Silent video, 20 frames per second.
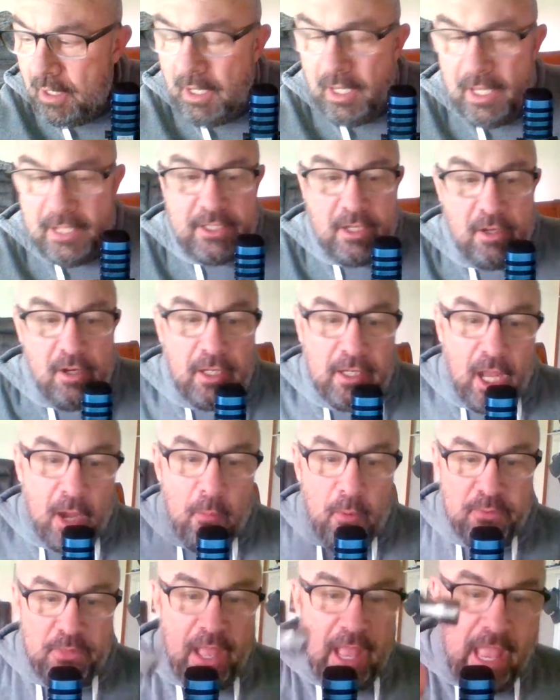It's going to come
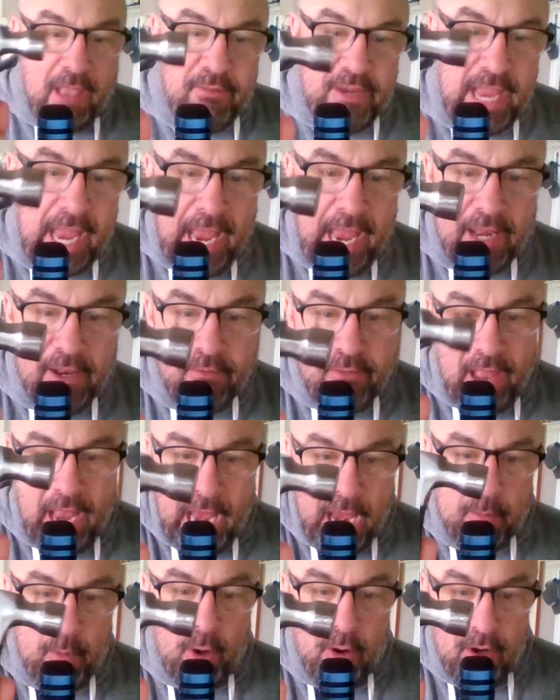with the heavy hand of the
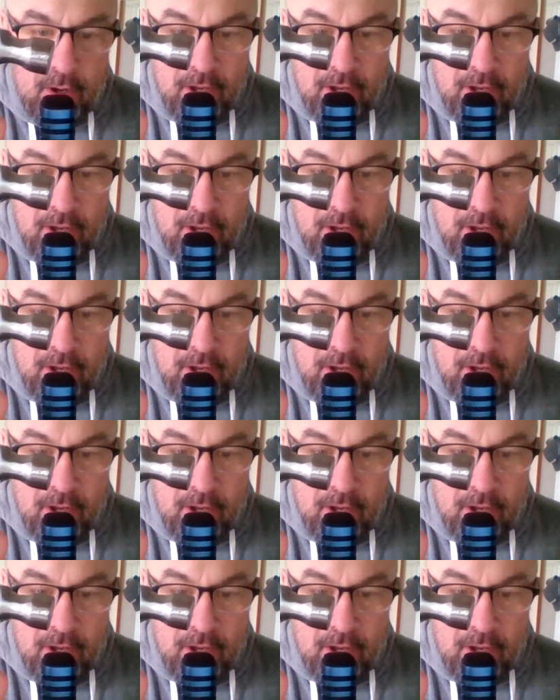hammer.